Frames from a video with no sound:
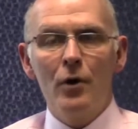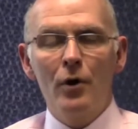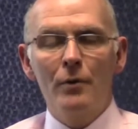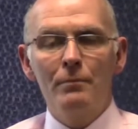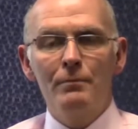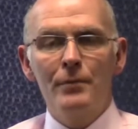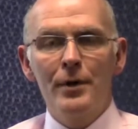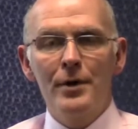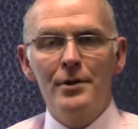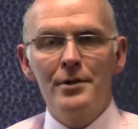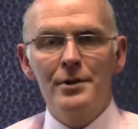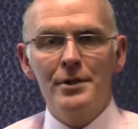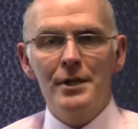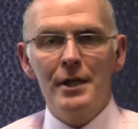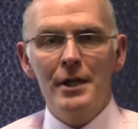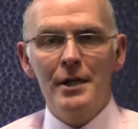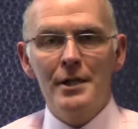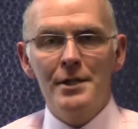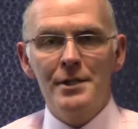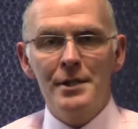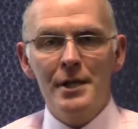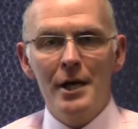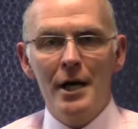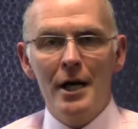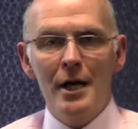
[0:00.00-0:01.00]
on both
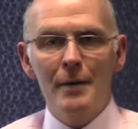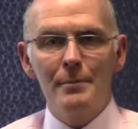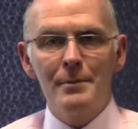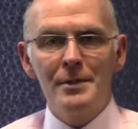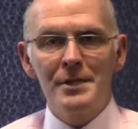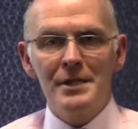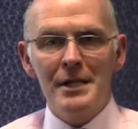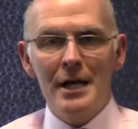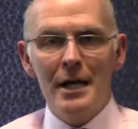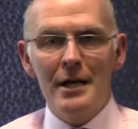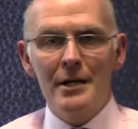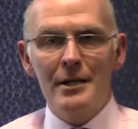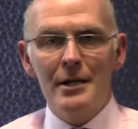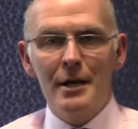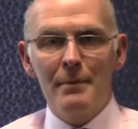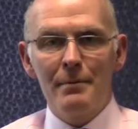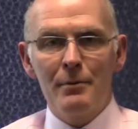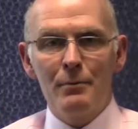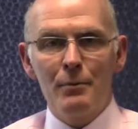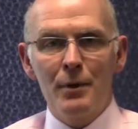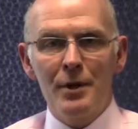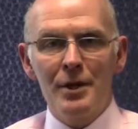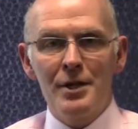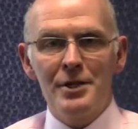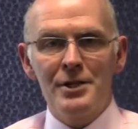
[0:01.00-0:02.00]
days, I'll be standing up
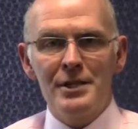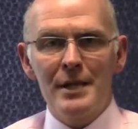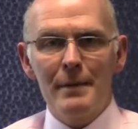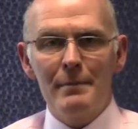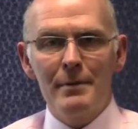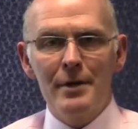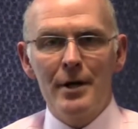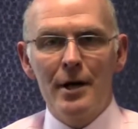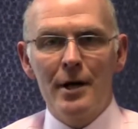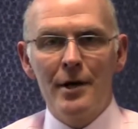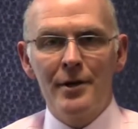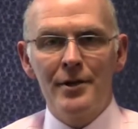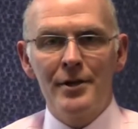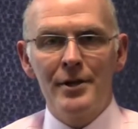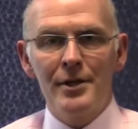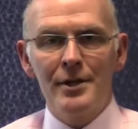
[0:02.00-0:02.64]
in one of the seminar